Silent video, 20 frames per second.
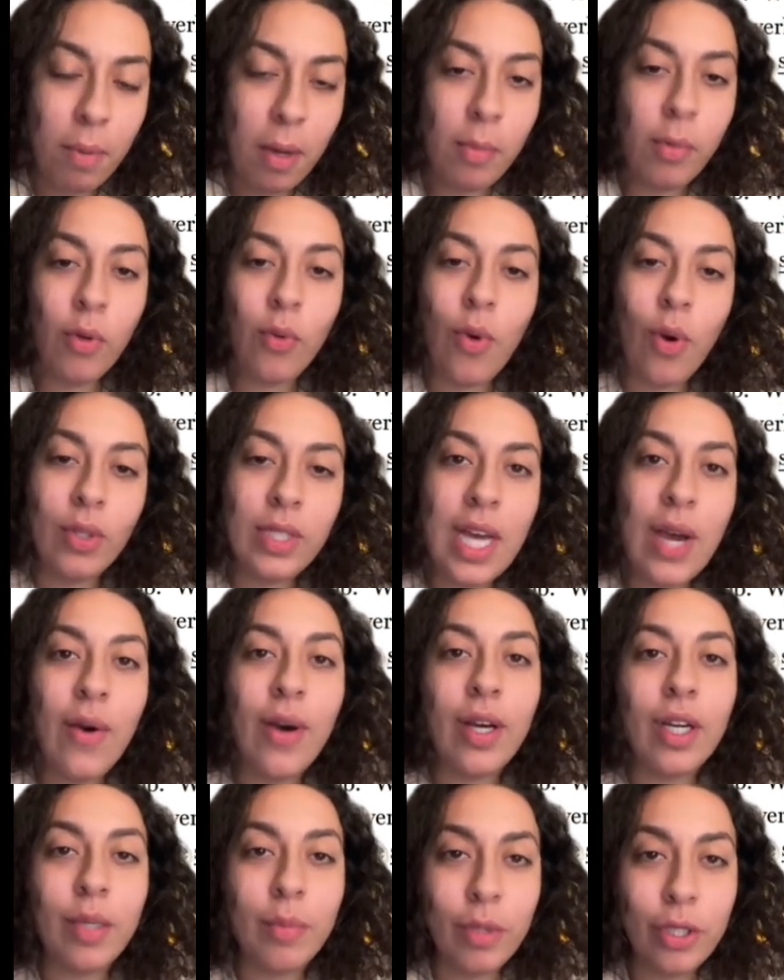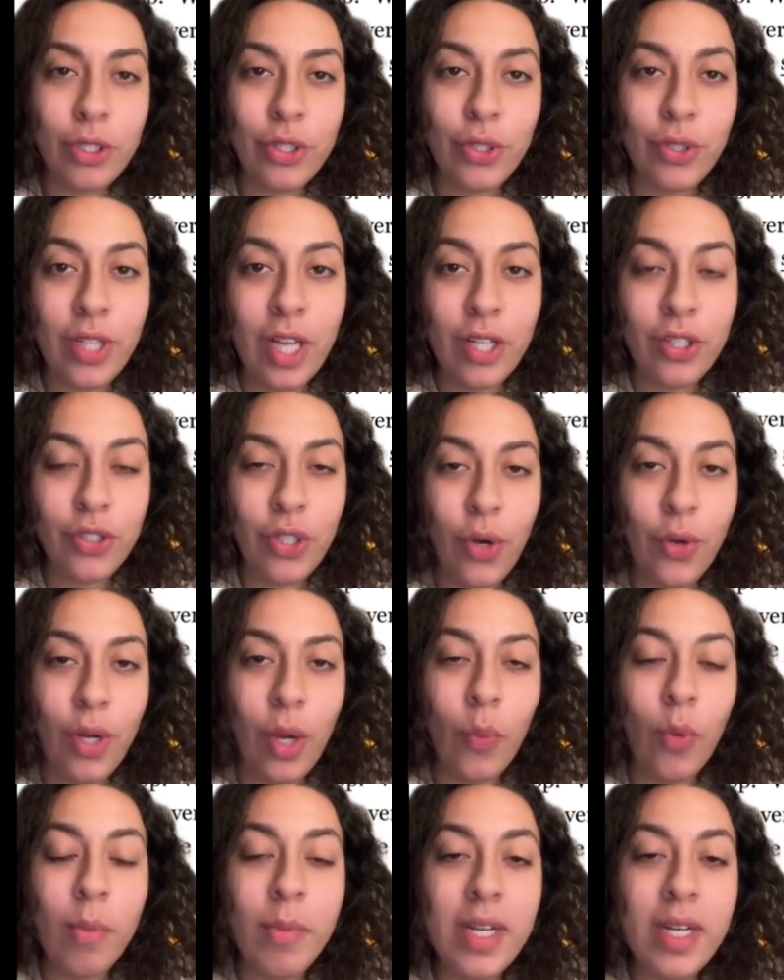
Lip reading: They use this time to heal